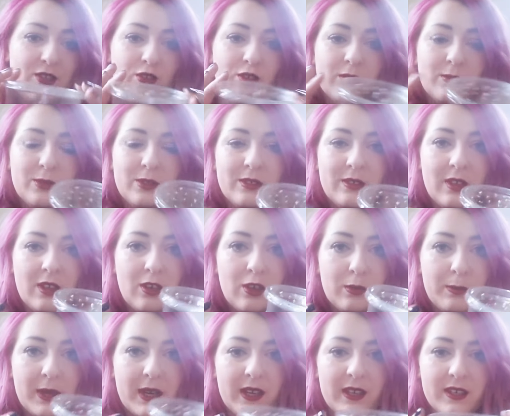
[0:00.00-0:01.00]
normal
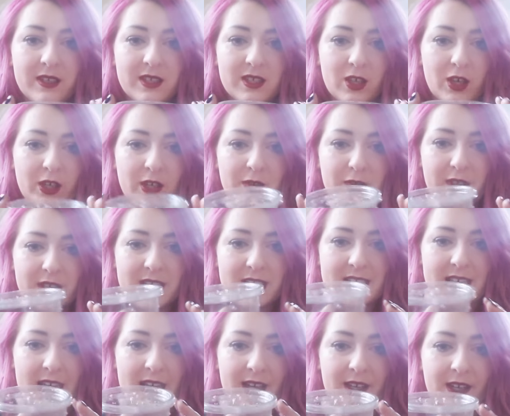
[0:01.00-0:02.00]
hummus kind of
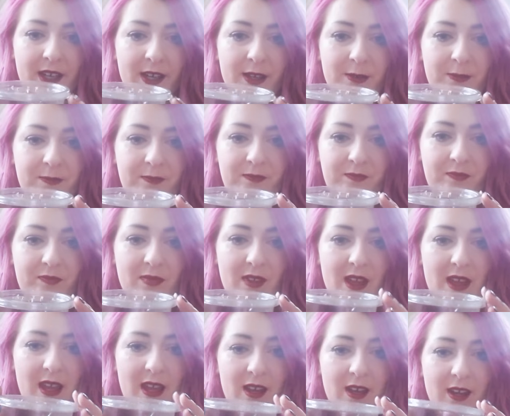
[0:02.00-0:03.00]
container.
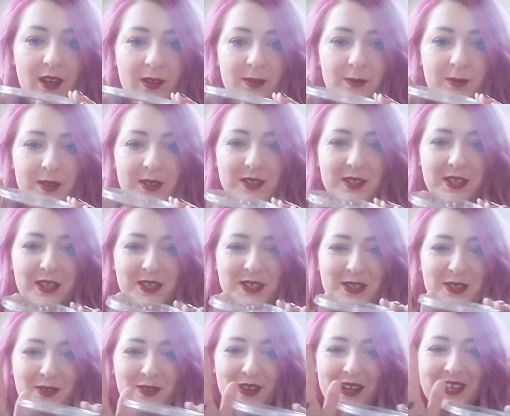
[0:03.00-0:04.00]
Excuse
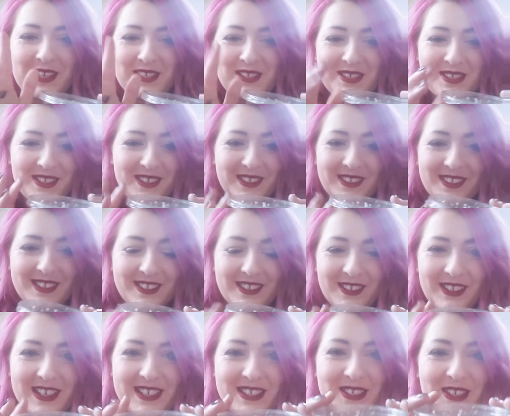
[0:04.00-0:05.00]
the face,
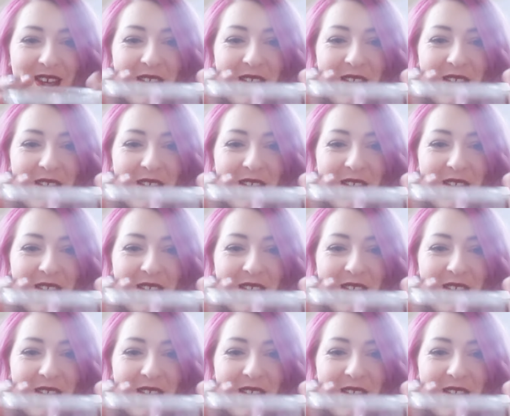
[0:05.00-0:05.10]
don't ask.